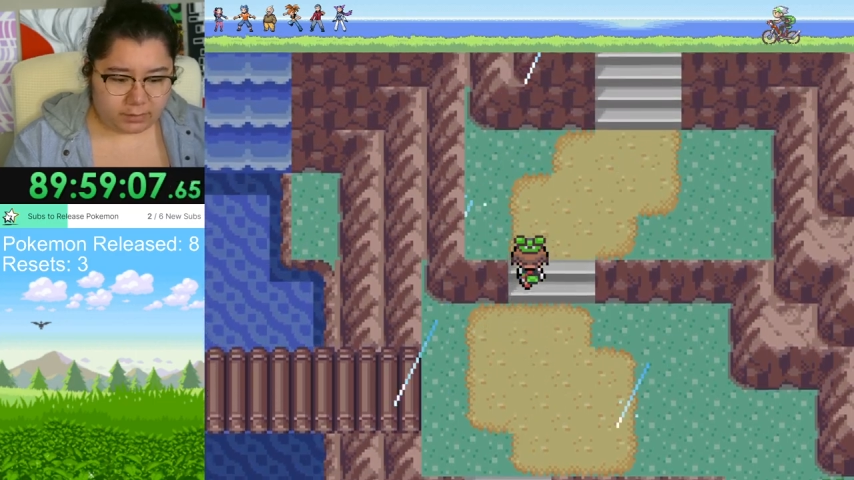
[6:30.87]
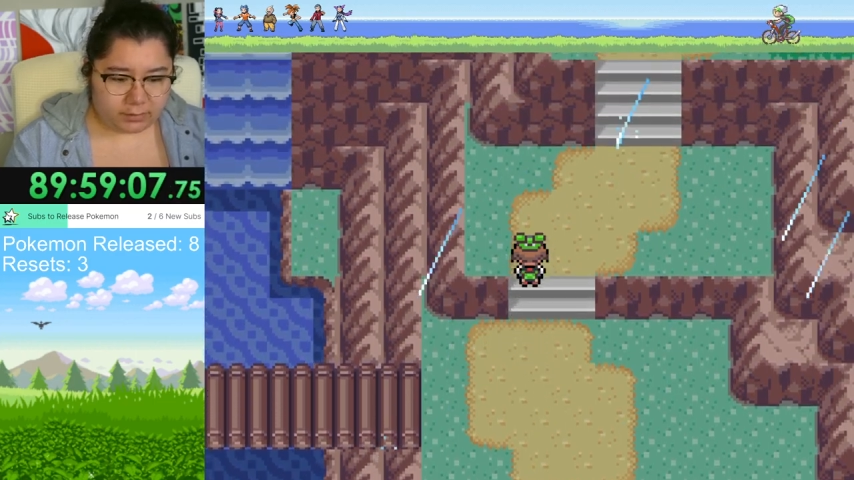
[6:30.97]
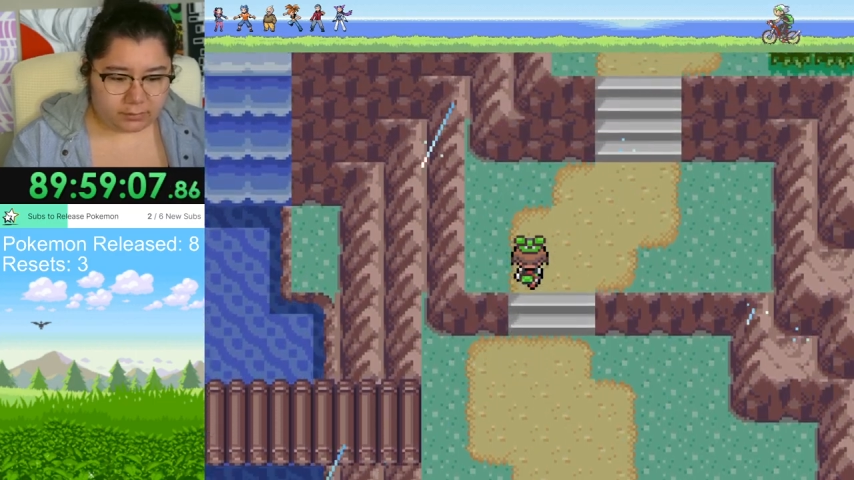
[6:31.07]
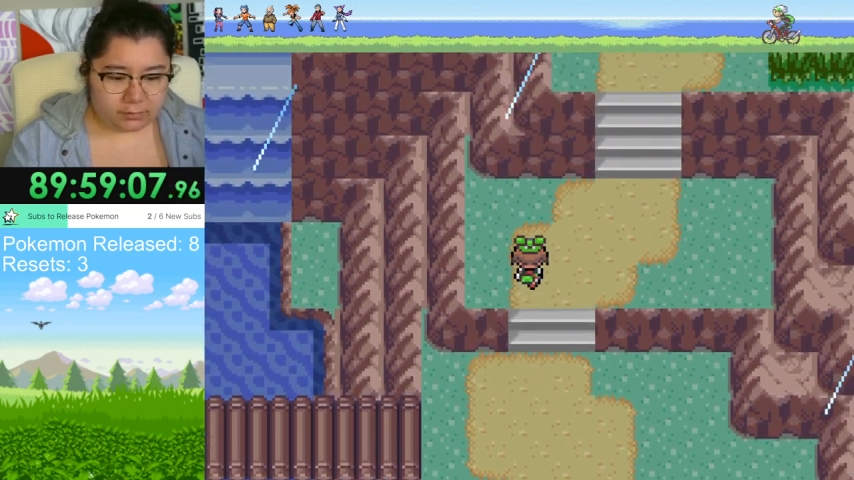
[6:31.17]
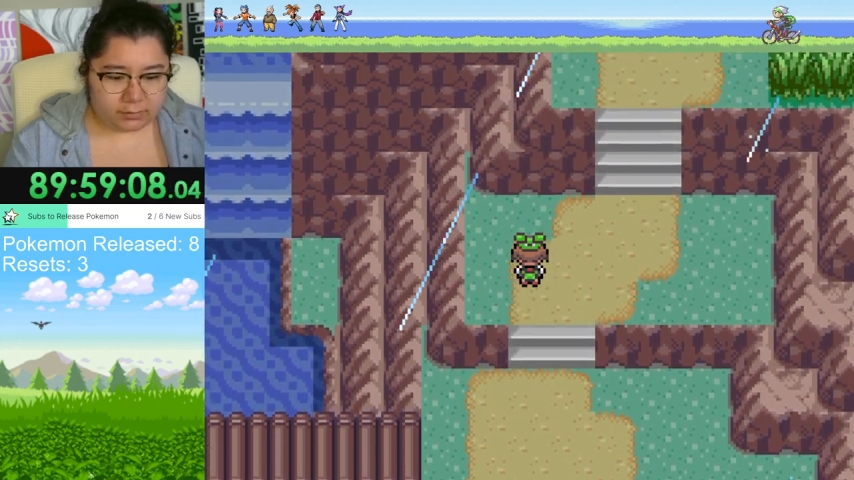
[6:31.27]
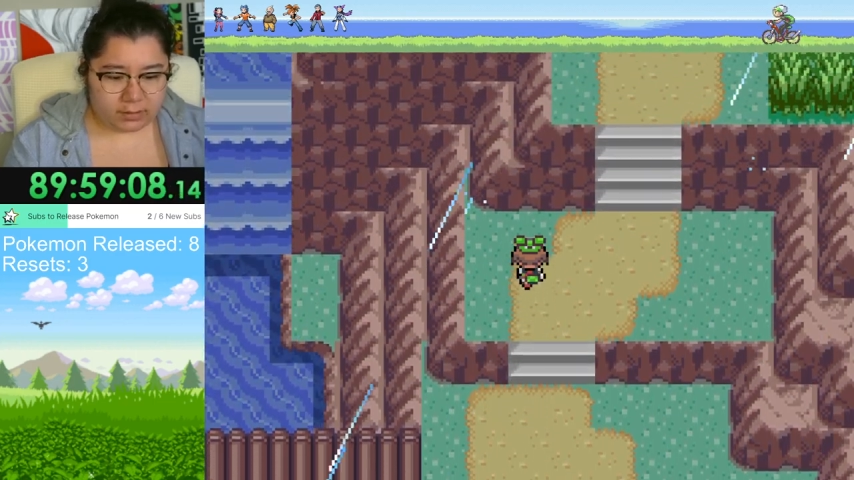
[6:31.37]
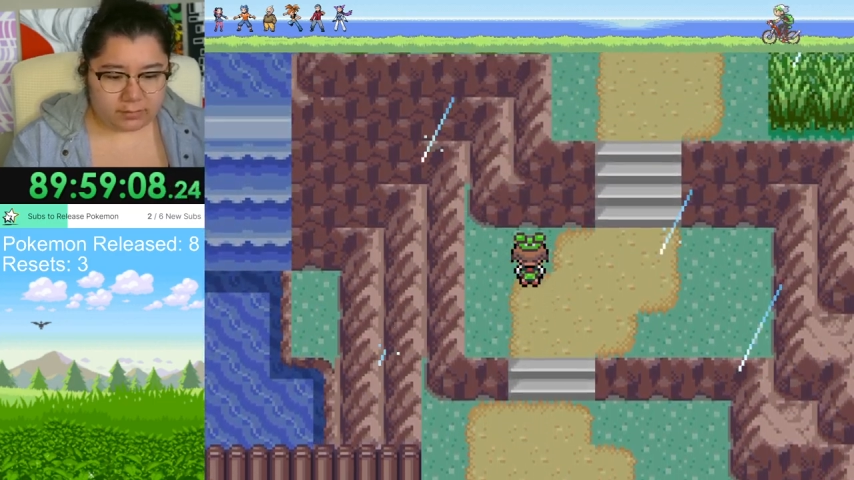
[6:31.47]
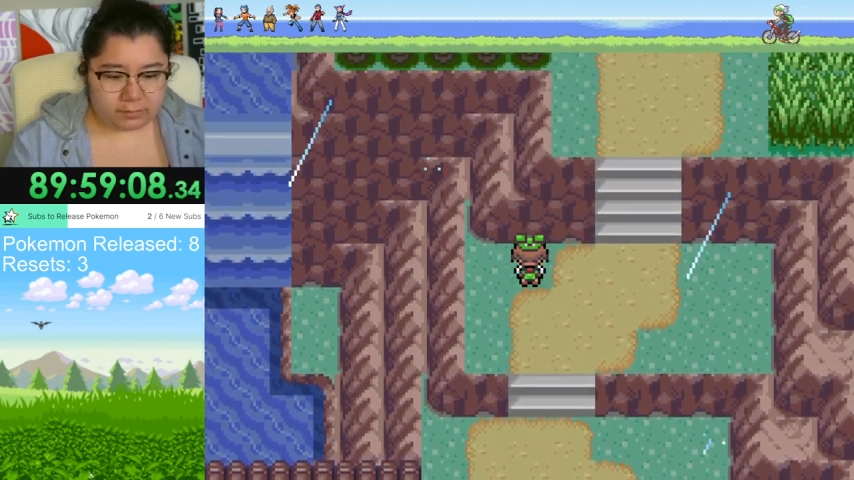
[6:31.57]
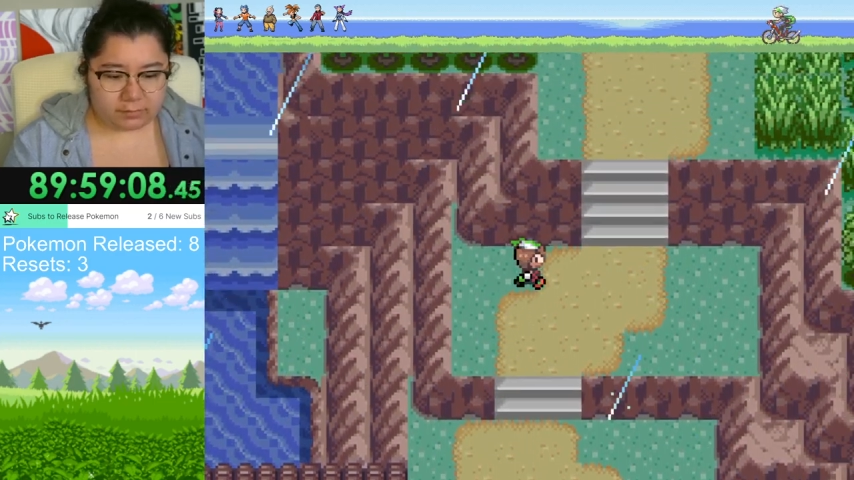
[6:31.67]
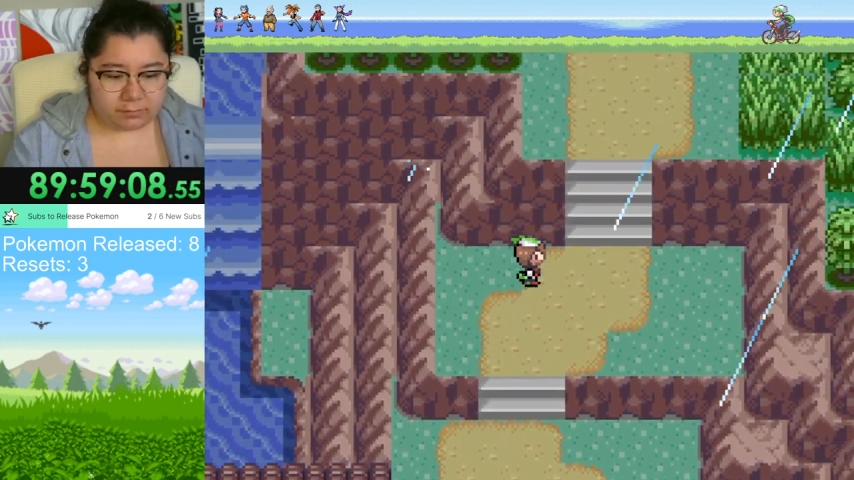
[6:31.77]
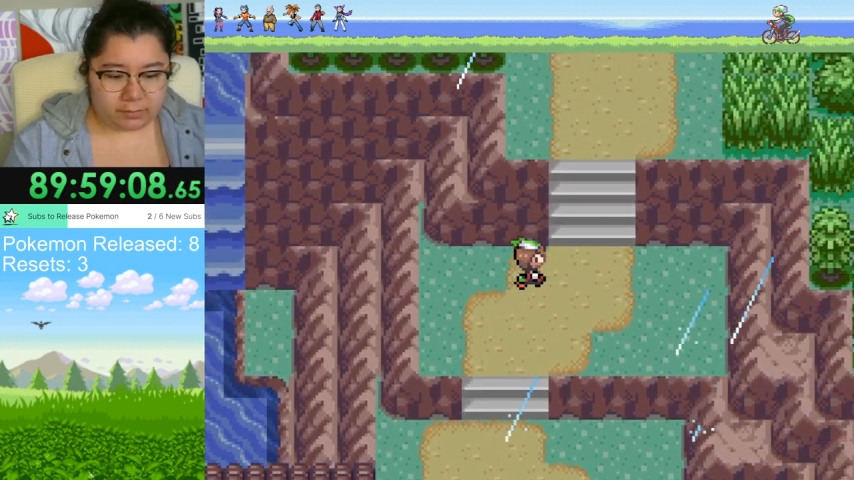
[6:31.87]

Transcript: I told her that it was worth